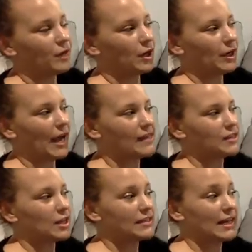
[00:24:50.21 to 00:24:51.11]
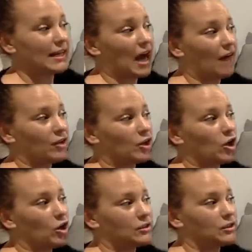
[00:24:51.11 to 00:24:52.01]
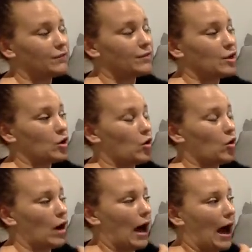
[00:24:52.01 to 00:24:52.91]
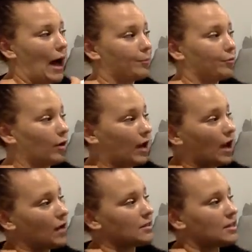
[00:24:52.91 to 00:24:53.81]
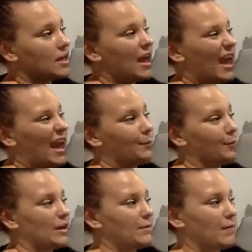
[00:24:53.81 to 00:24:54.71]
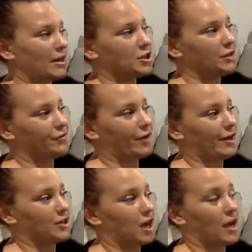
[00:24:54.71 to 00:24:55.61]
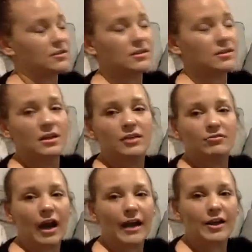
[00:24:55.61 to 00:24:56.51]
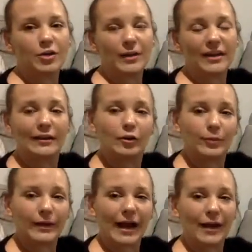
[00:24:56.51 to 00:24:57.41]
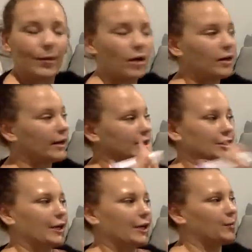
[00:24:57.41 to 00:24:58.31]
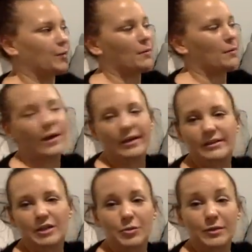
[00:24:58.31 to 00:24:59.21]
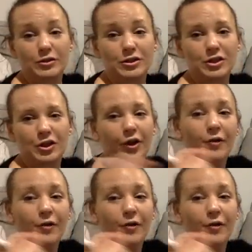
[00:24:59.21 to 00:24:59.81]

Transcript: Okay, so that's going to cover the cost of your product and pretty much your franchise, right? You'll be a little bit out of pocket, share it with one more person, you'll be good to go.